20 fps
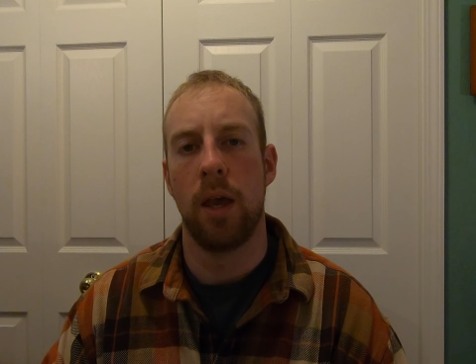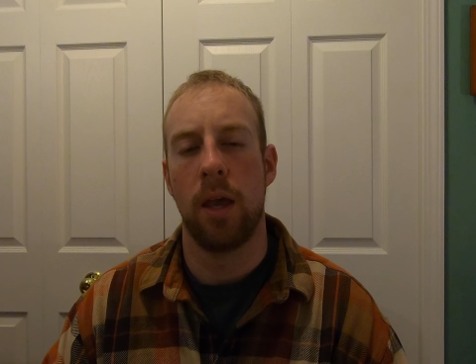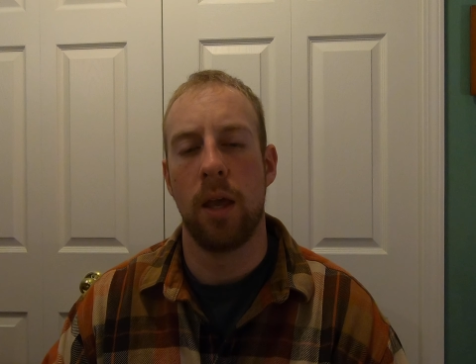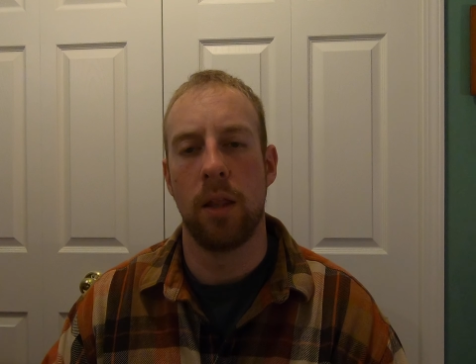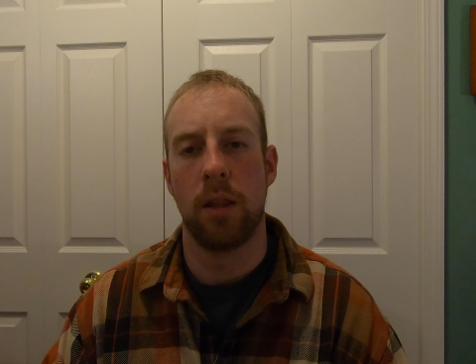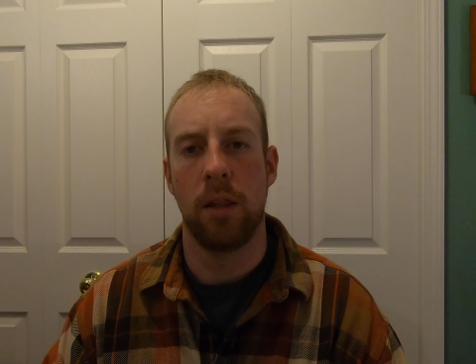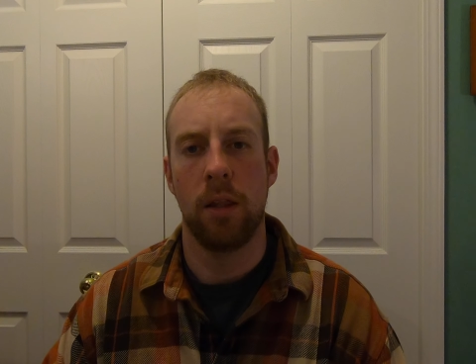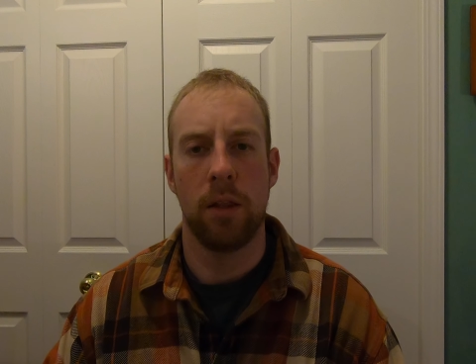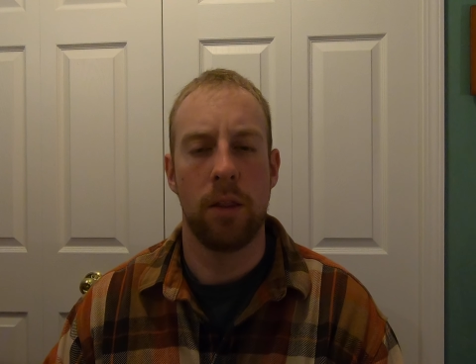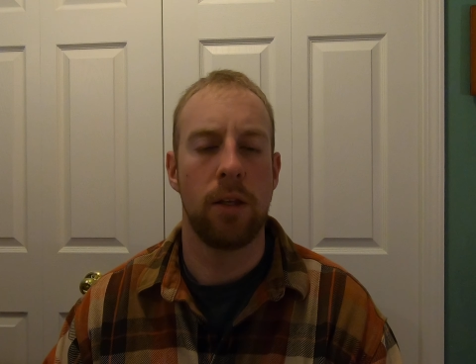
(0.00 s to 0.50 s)

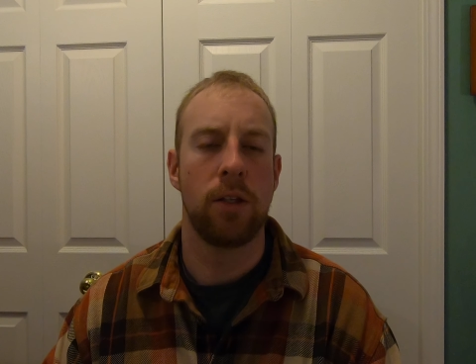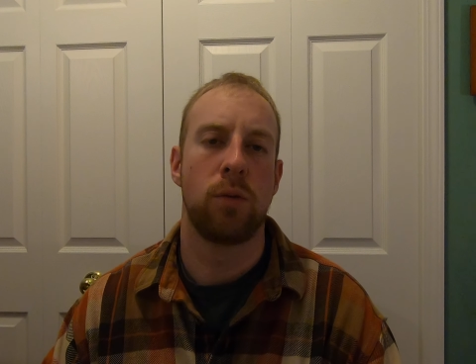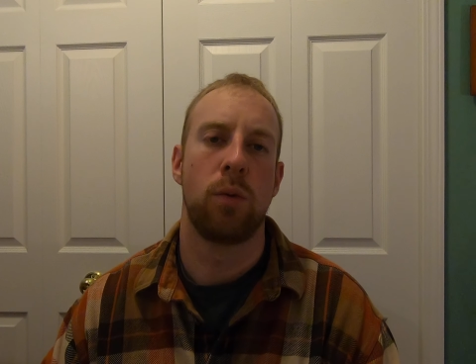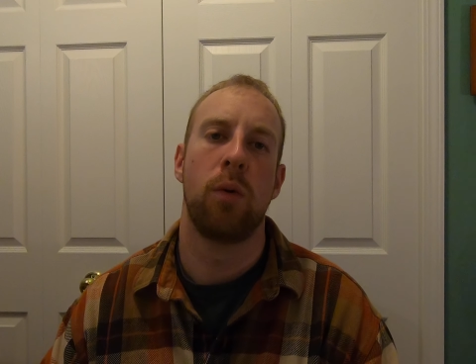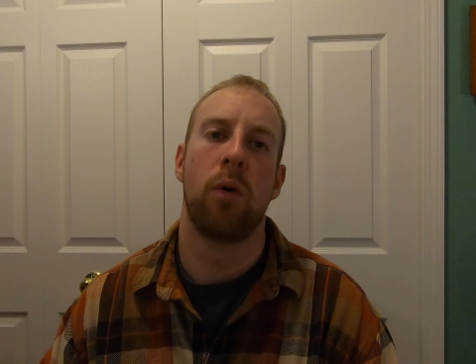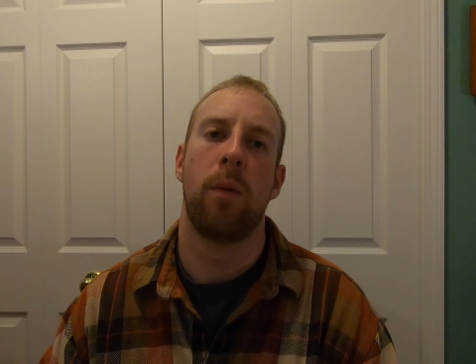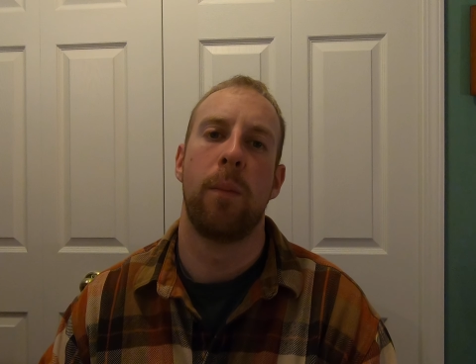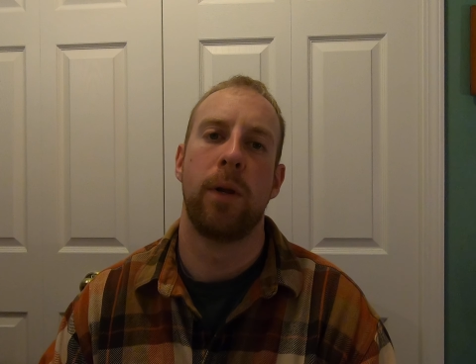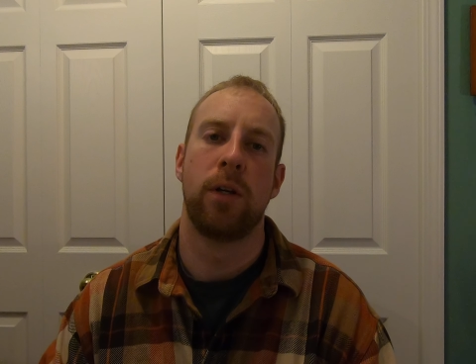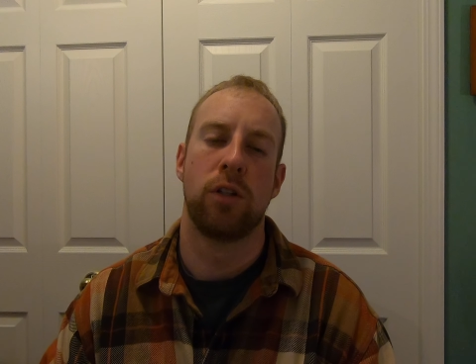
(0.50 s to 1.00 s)
And the other thing is we
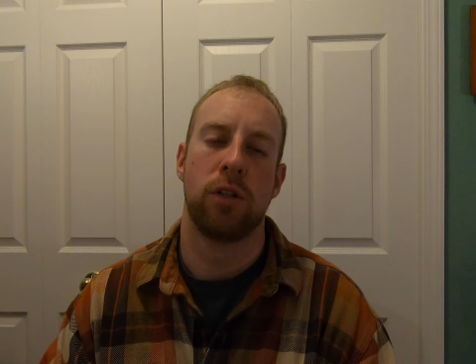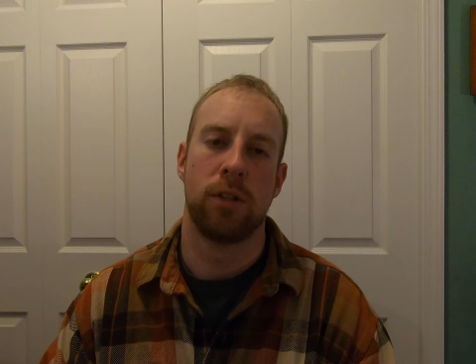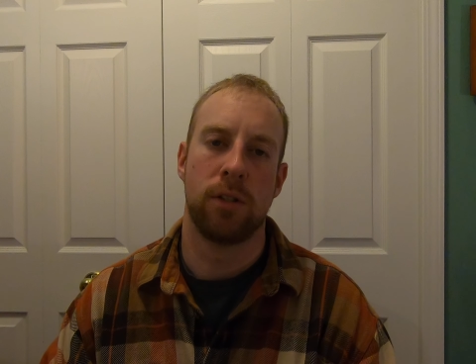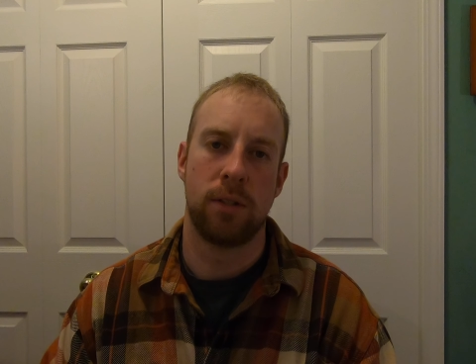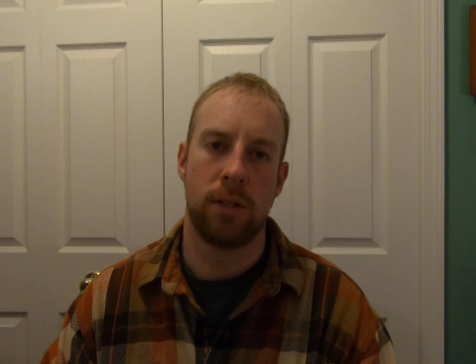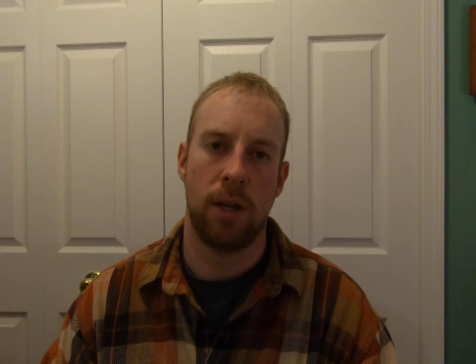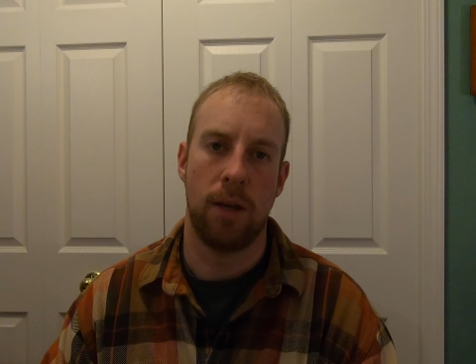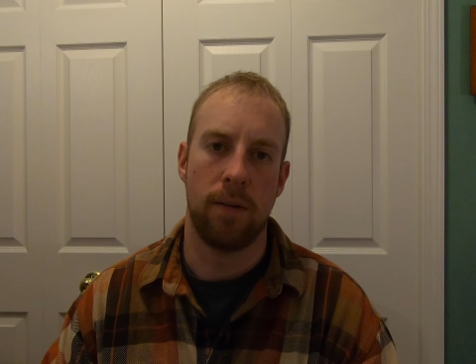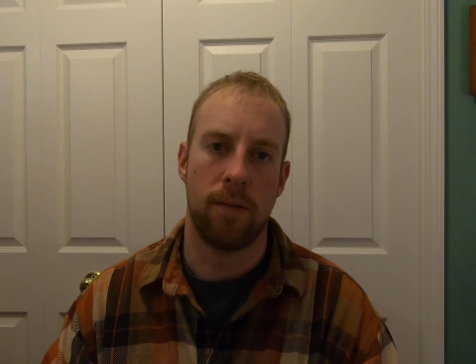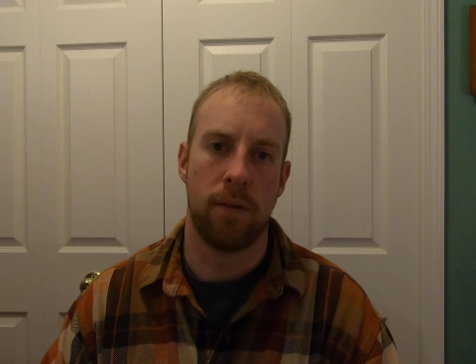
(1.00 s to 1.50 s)
want to make sure it's
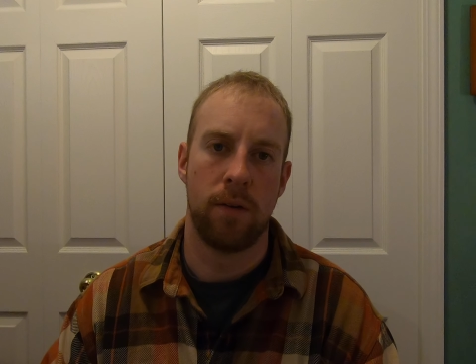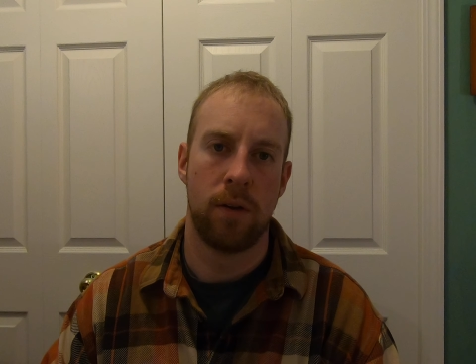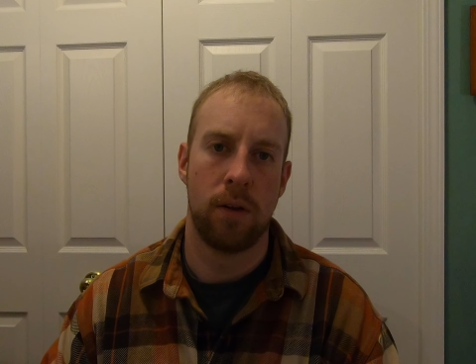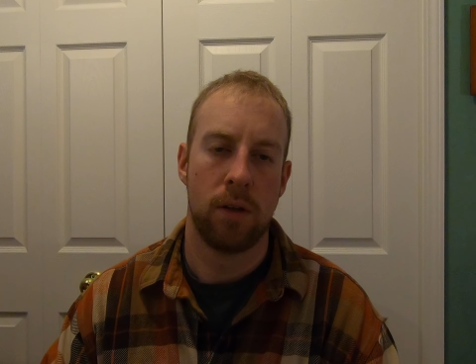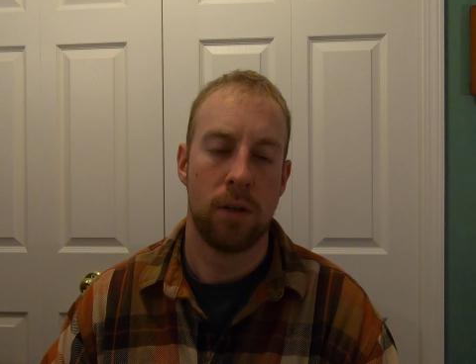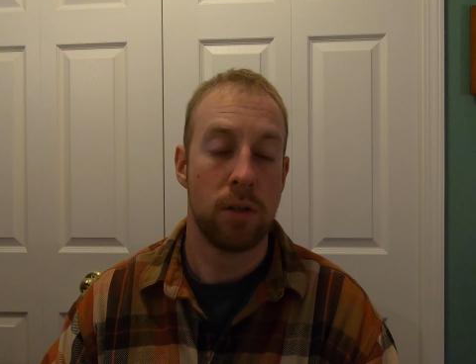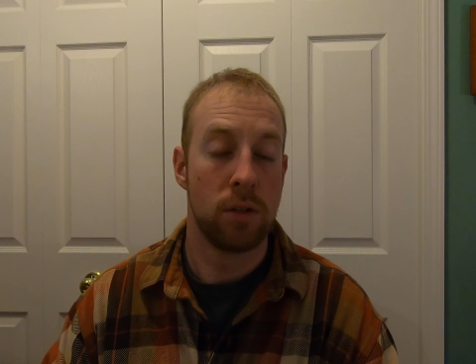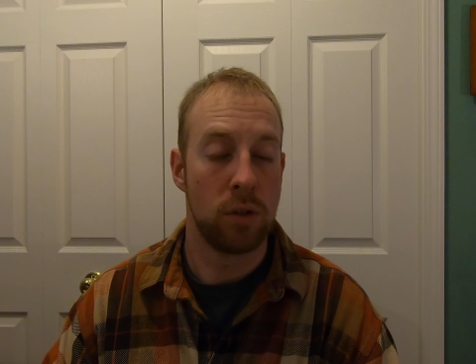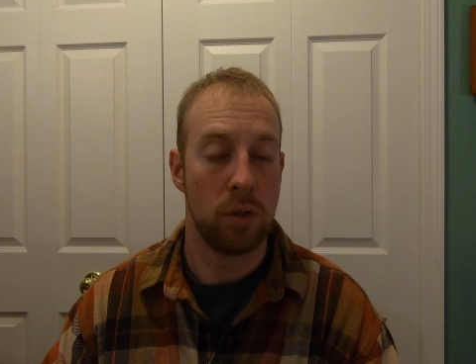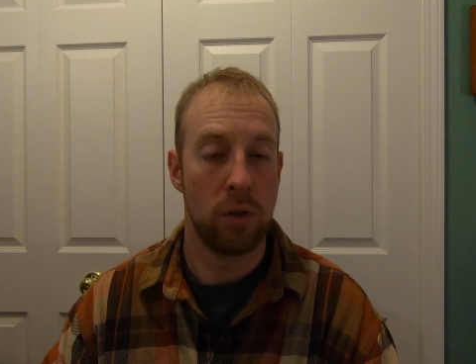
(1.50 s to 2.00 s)
safe.
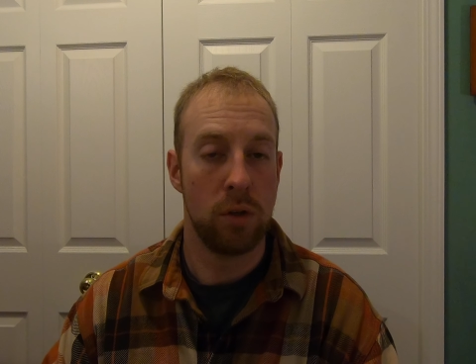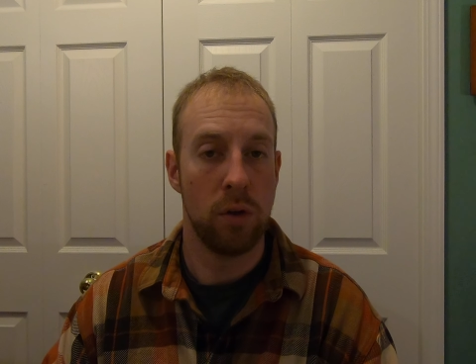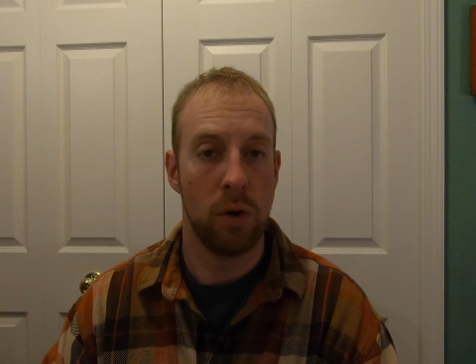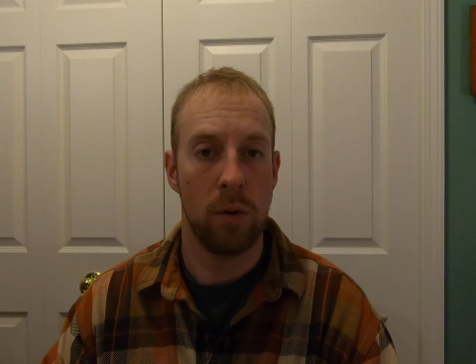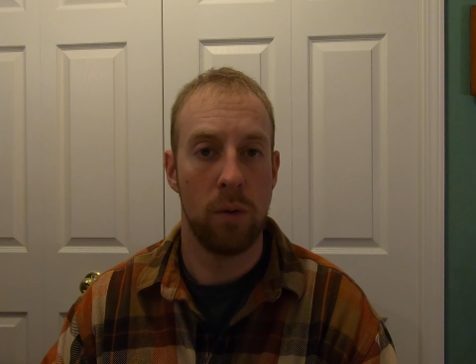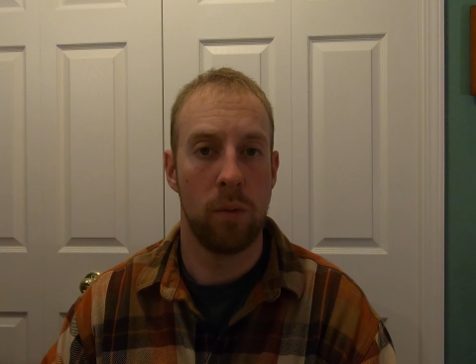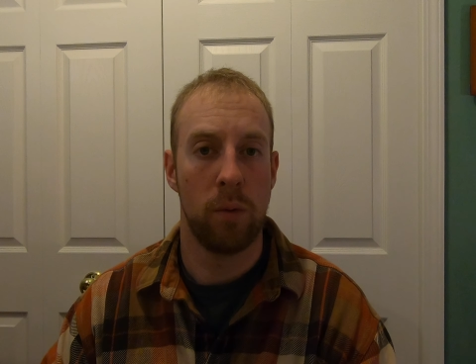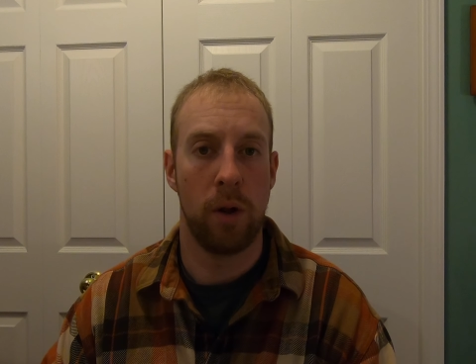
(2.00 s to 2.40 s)
So you don't